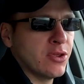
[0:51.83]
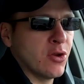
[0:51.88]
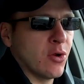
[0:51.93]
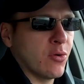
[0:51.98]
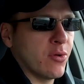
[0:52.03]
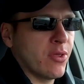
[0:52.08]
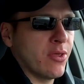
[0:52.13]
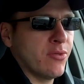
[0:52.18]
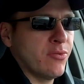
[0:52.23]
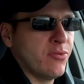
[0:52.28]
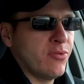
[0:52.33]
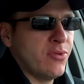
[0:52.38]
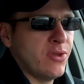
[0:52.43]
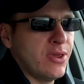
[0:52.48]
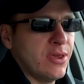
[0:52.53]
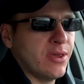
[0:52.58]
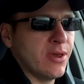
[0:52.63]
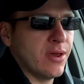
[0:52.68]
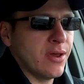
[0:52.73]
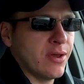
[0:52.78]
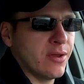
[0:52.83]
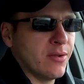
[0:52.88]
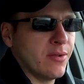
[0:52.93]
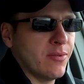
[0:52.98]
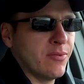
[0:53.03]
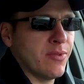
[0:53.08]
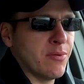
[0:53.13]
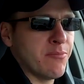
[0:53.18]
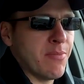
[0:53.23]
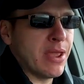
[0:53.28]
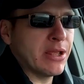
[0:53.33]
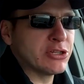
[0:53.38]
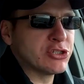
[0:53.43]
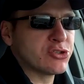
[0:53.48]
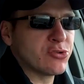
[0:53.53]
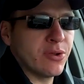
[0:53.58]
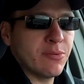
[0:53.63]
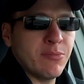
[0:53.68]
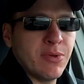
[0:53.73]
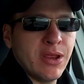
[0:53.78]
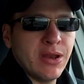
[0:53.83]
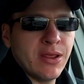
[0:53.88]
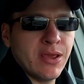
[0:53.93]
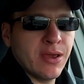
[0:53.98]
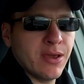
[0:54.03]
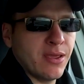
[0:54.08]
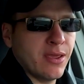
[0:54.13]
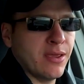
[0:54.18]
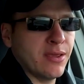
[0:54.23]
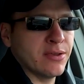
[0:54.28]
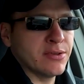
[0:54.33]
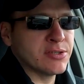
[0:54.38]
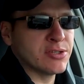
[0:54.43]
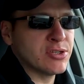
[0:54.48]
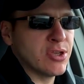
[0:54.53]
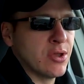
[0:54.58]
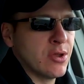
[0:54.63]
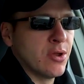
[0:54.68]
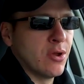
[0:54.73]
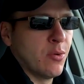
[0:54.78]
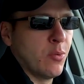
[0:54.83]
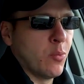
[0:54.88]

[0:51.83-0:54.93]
you know the uh, the mainstream media is